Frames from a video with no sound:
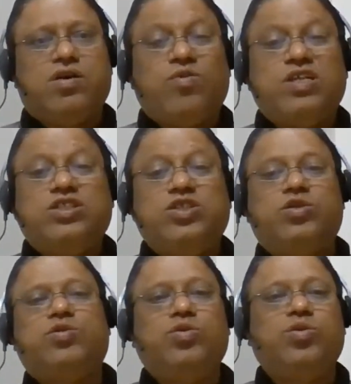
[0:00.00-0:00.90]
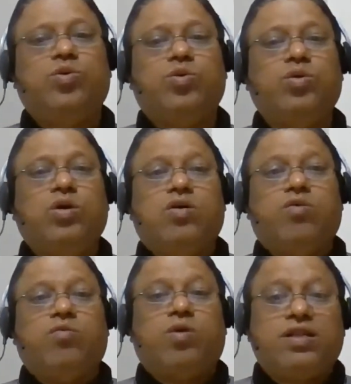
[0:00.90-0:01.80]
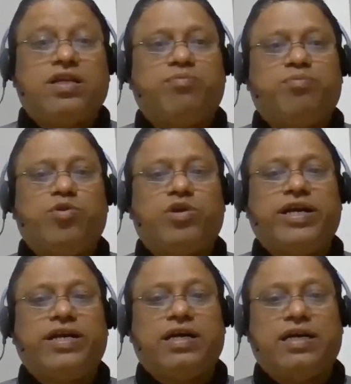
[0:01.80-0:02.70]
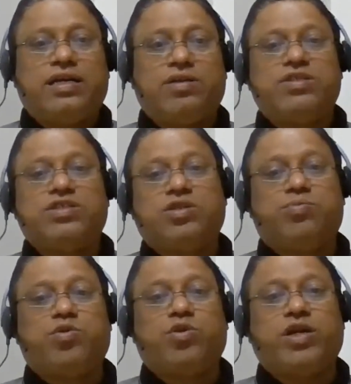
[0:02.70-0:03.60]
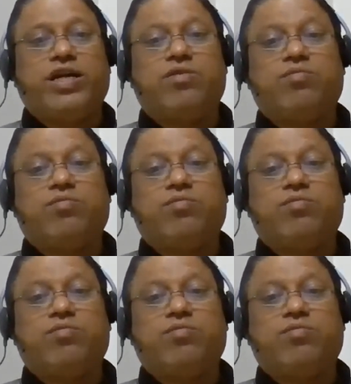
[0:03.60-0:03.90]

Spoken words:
one should know what is the repo rate and reverse repo rate